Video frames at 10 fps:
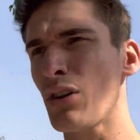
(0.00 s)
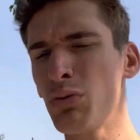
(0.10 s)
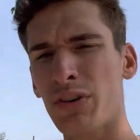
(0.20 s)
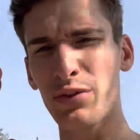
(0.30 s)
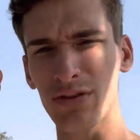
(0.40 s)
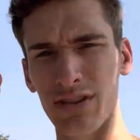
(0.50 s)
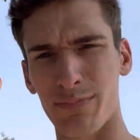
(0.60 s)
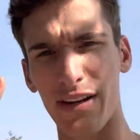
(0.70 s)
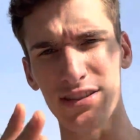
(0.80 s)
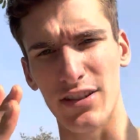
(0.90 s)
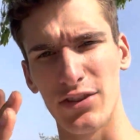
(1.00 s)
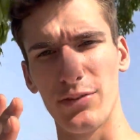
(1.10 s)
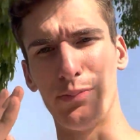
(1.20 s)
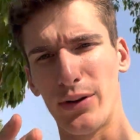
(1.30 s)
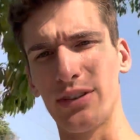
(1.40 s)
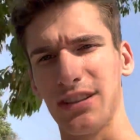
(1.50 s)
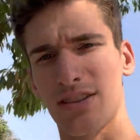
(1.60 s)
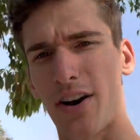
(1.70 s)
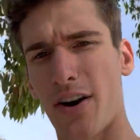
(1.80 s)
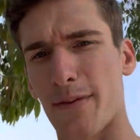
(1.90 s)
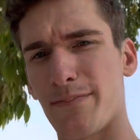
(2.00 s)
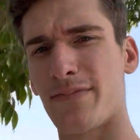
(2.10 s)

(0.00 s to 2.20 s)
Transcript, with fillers: What if it was based on you building a startup?